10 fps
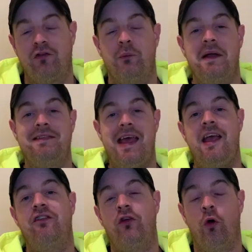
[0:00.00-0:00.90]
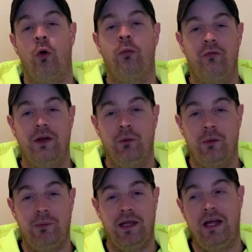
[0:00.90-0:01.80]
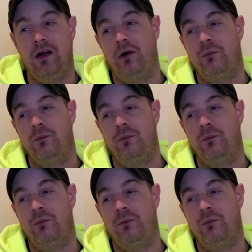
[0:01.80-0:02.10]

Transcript: So my desk hopefully will be here,